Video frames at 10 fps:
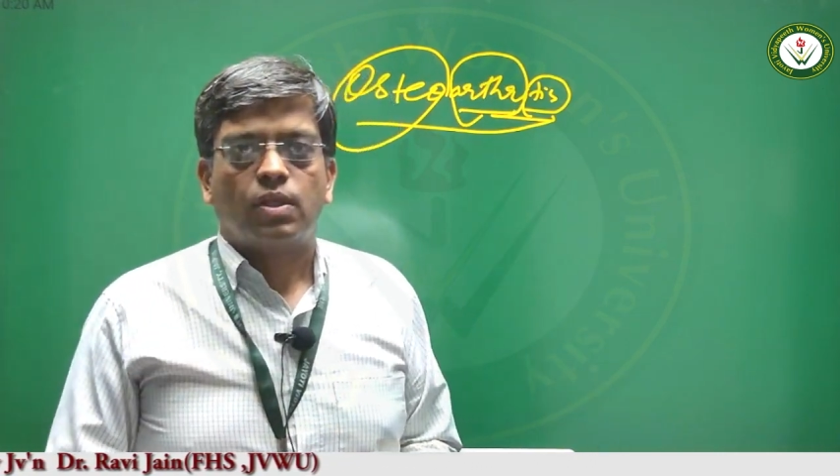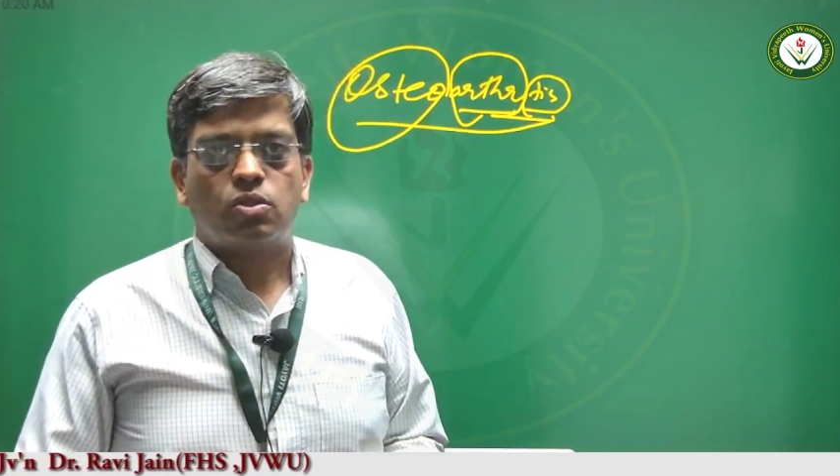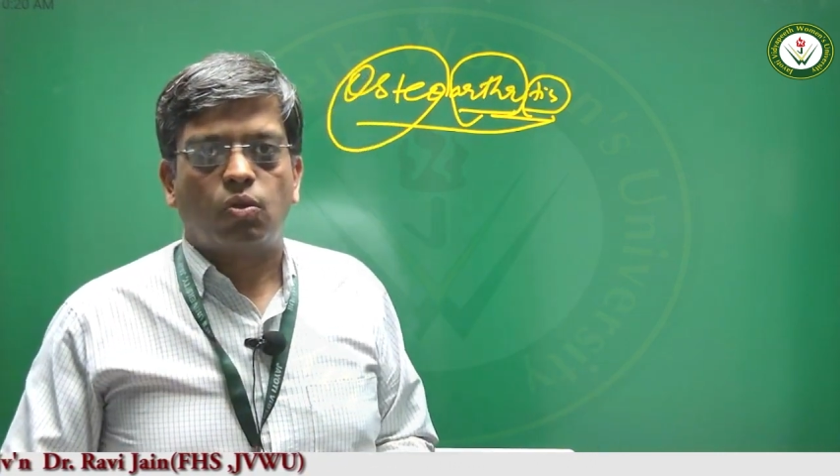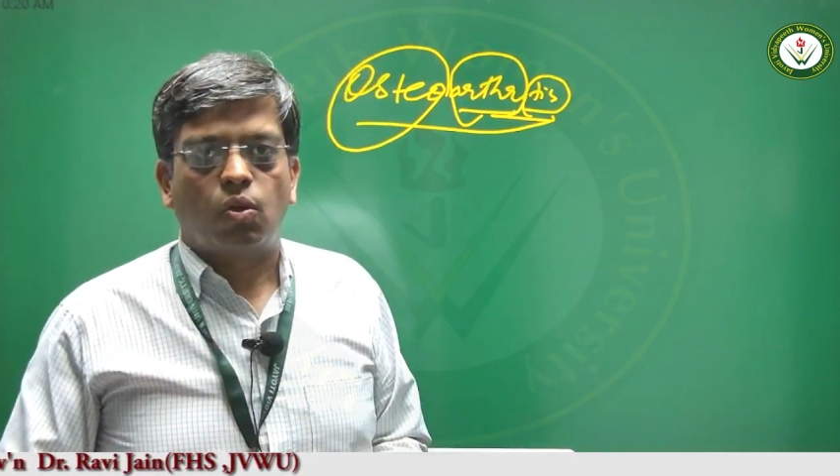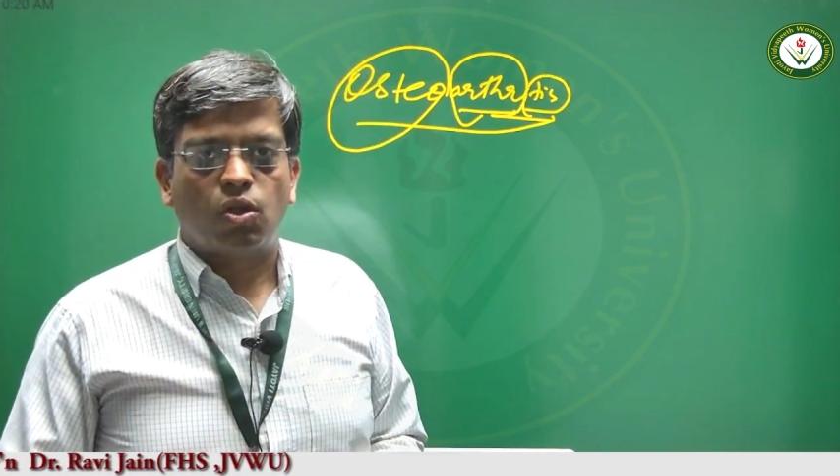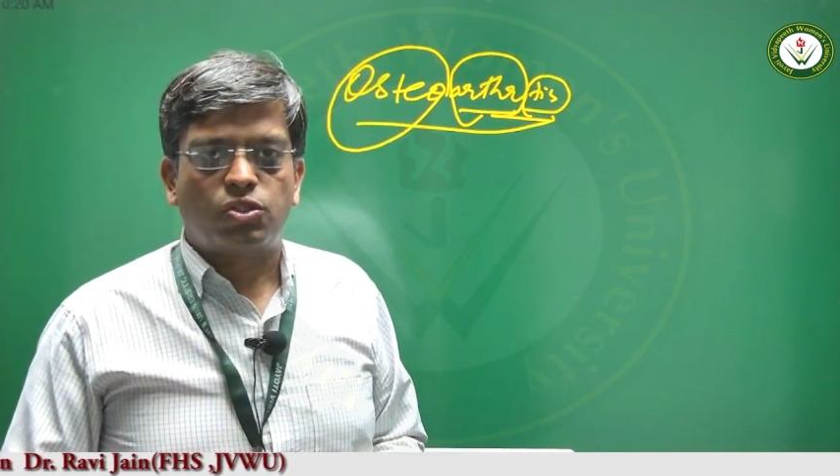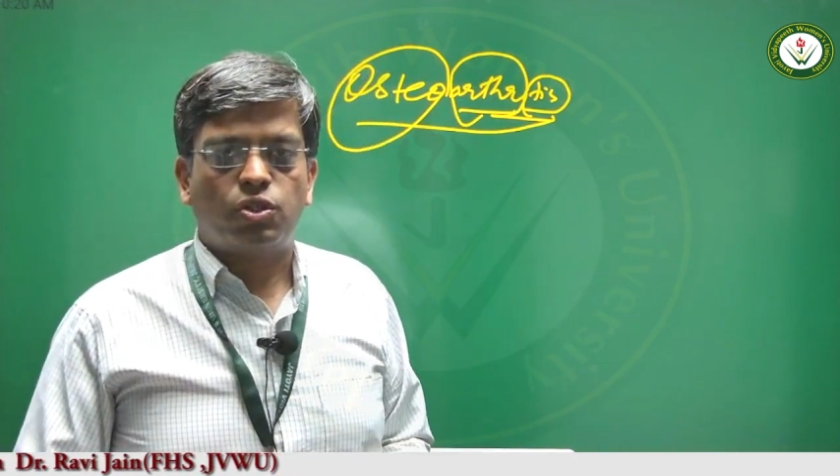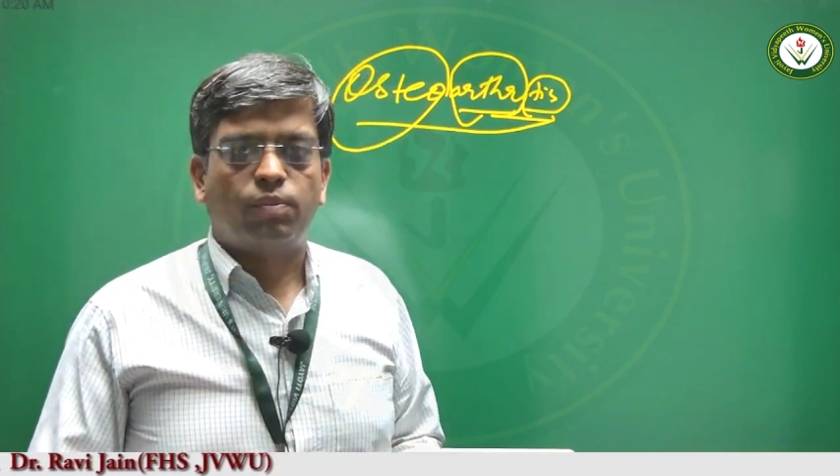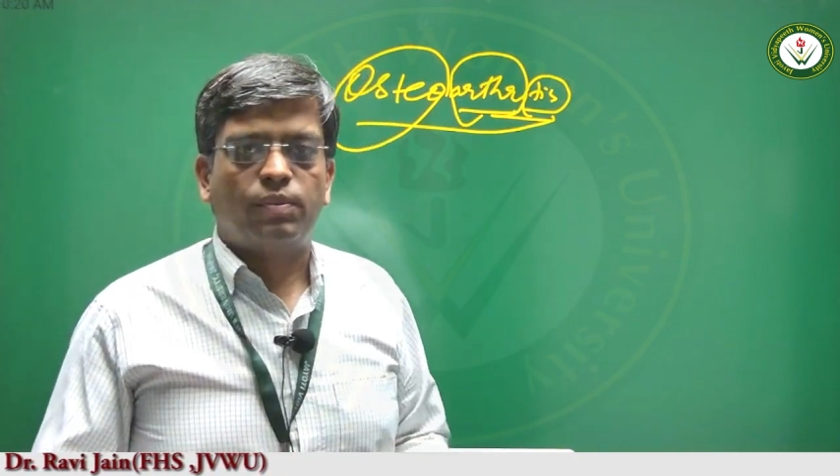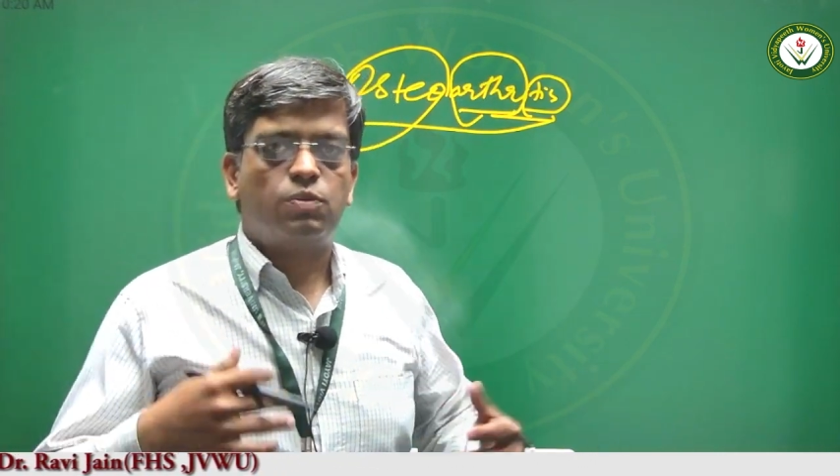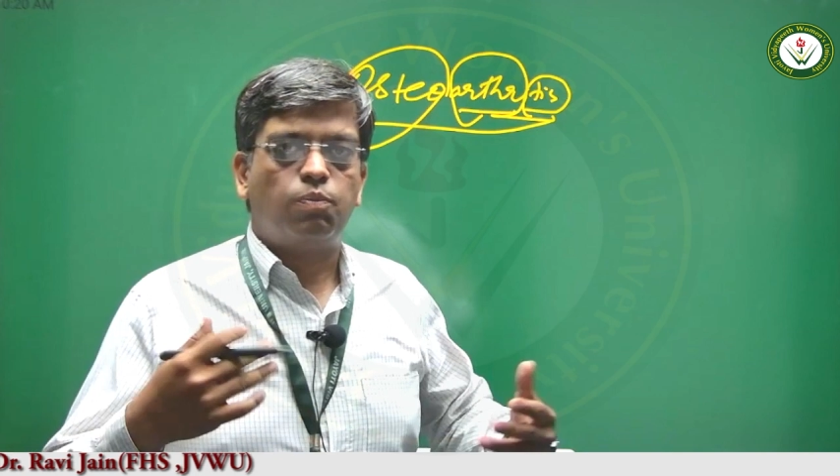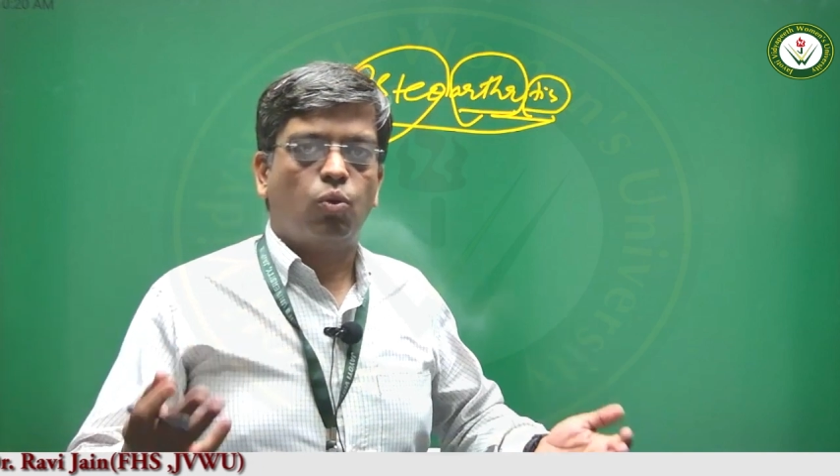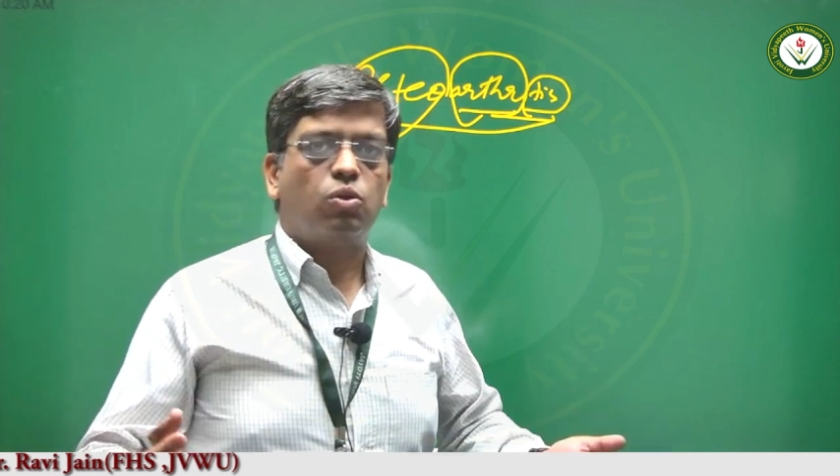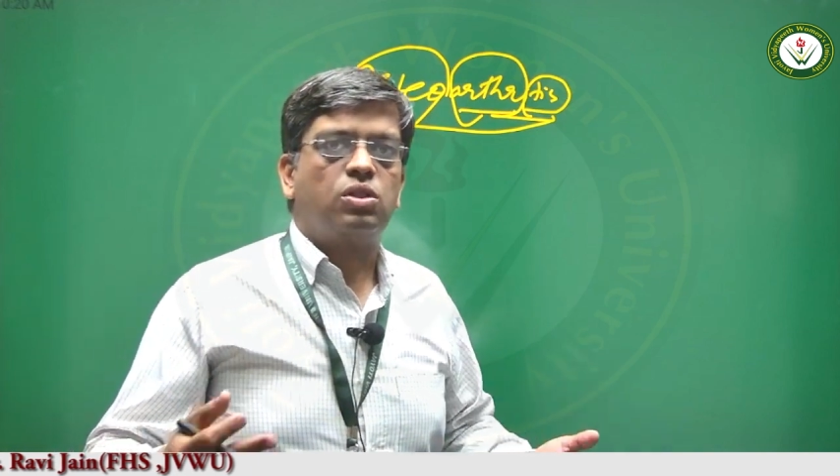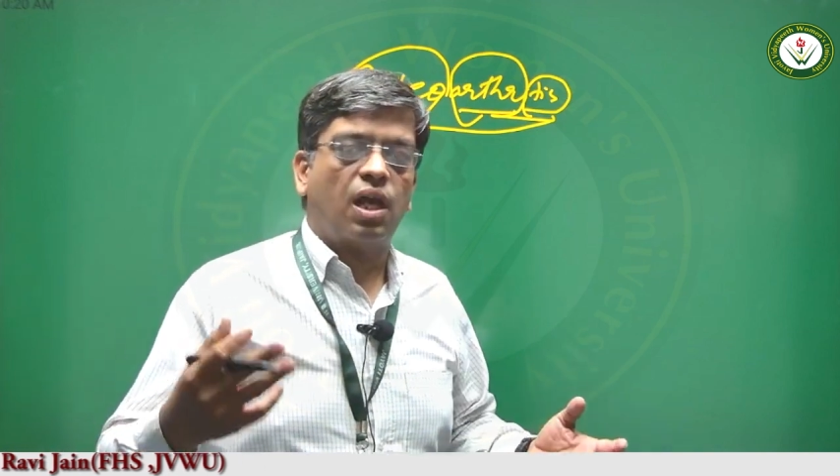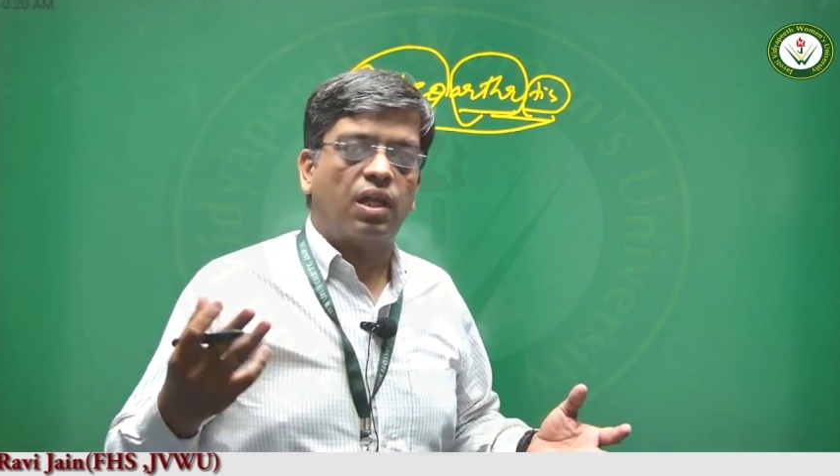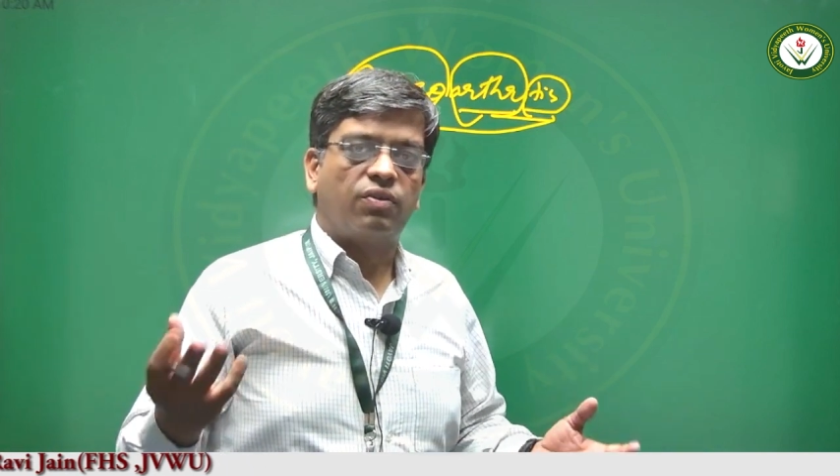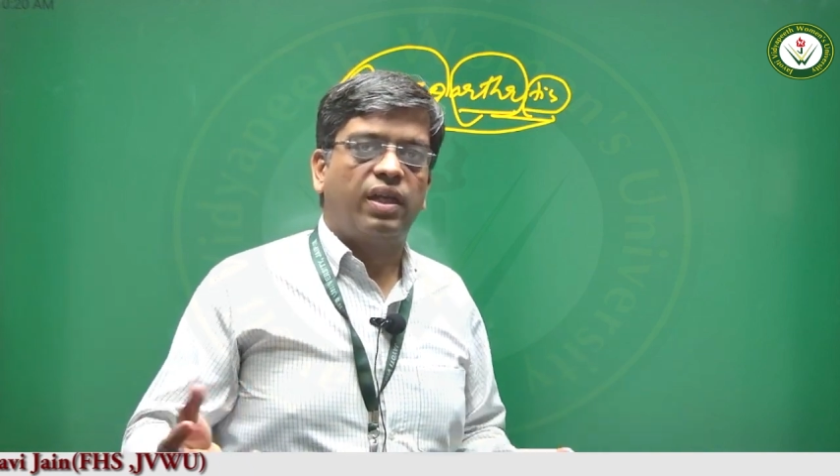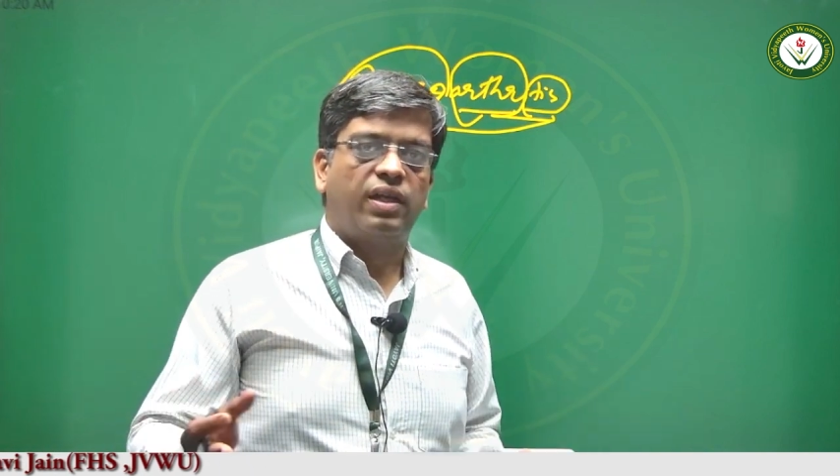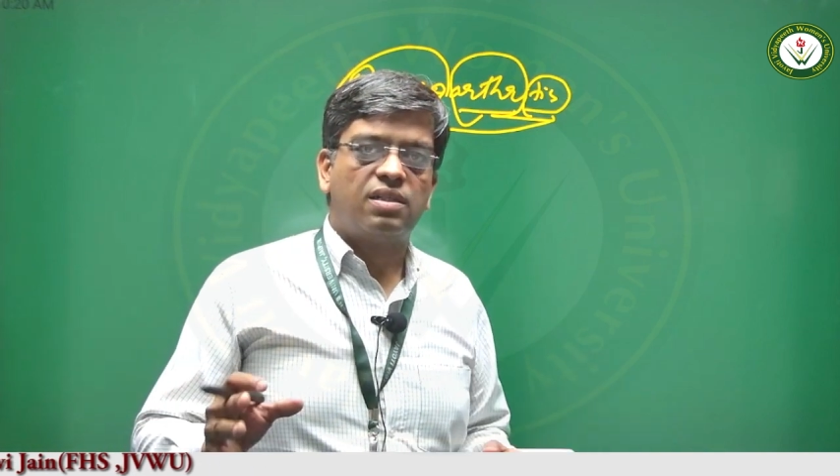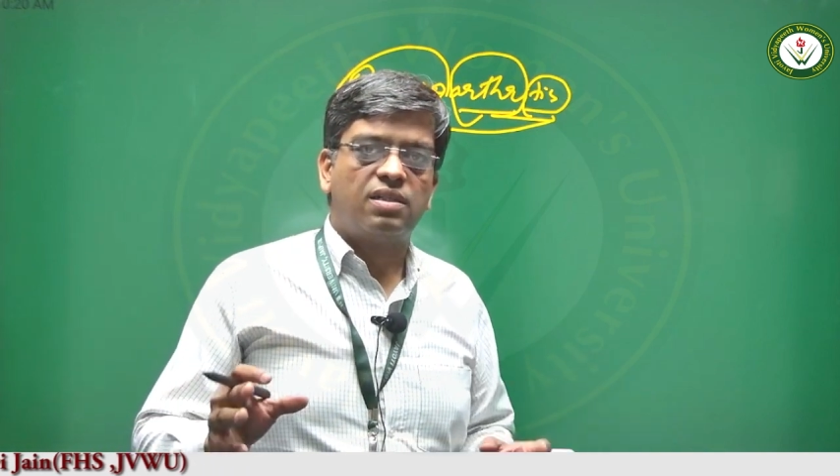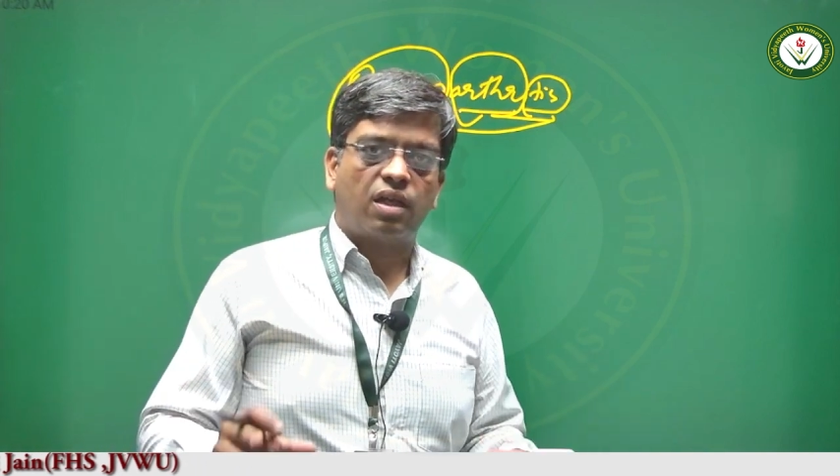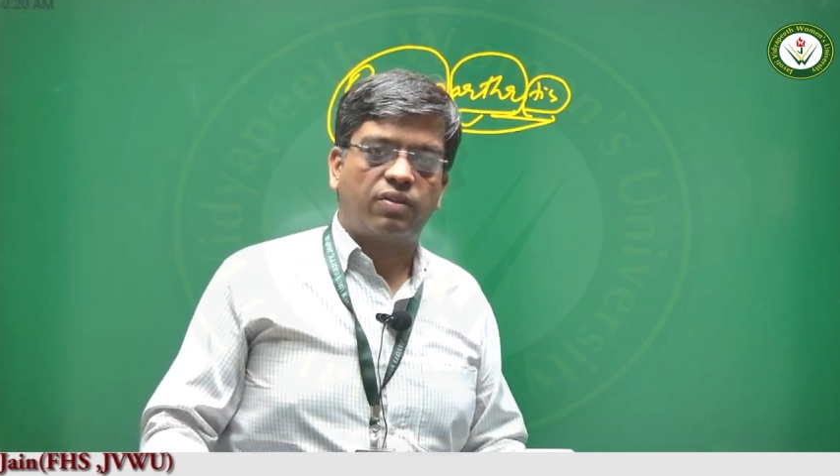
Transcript: So osteo means bones, arthritis